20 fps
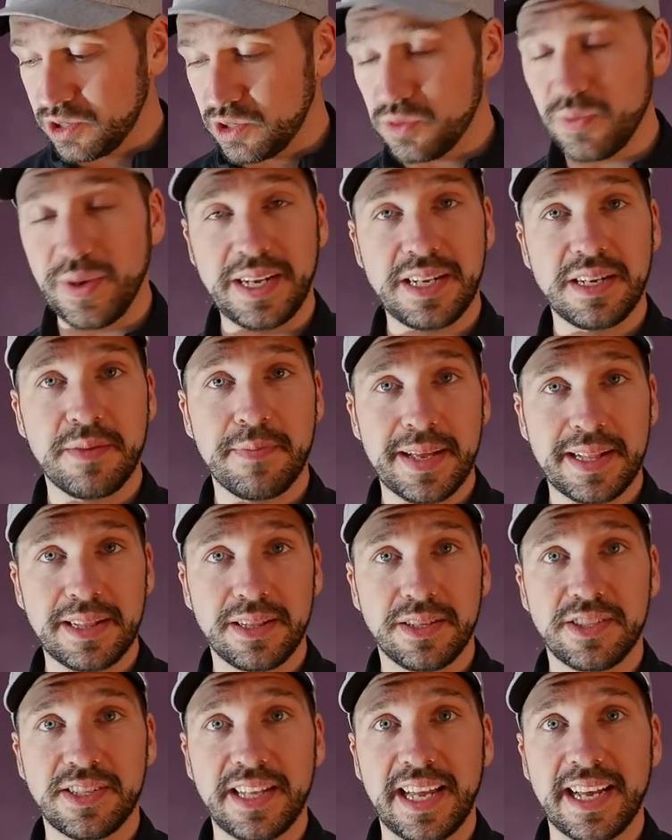swing the
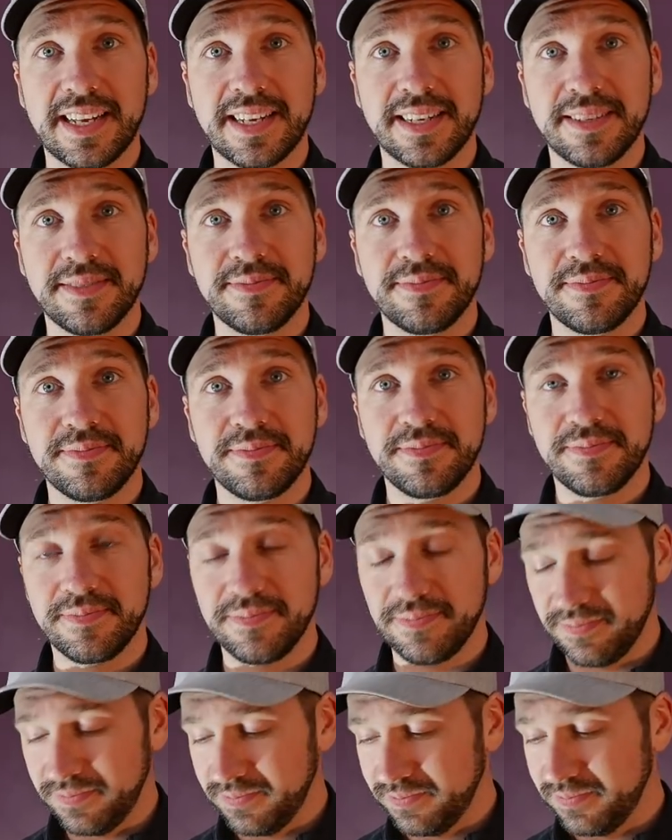metal stick.
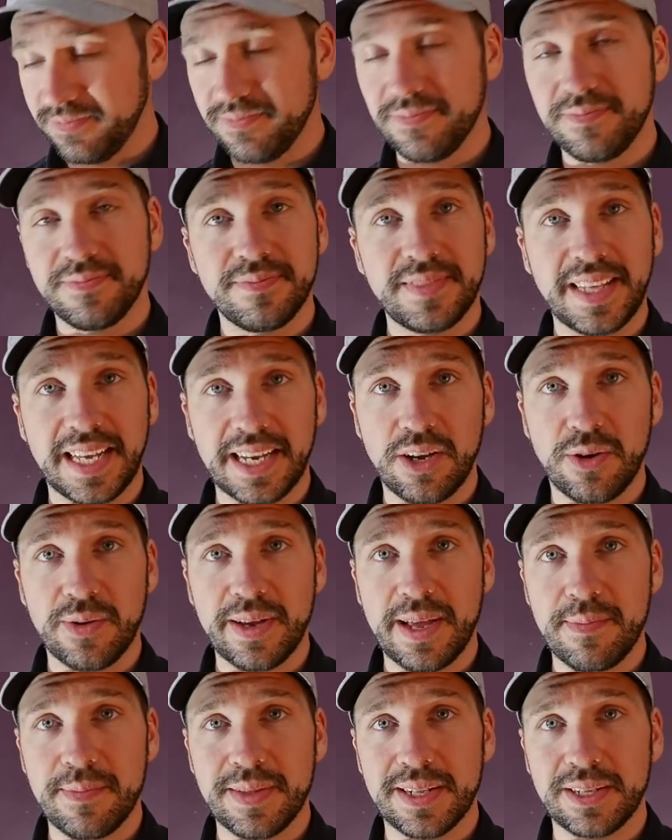Then go
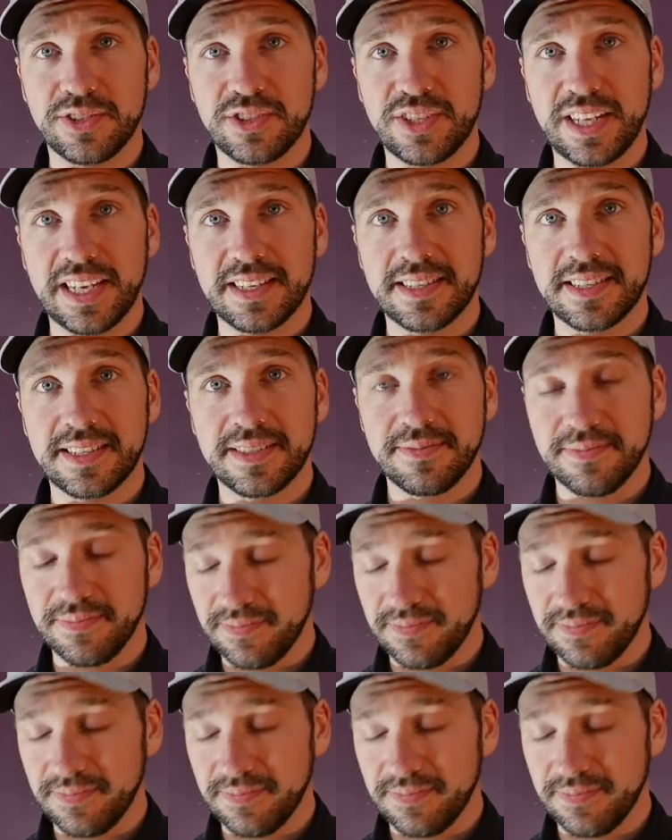get metal sticks.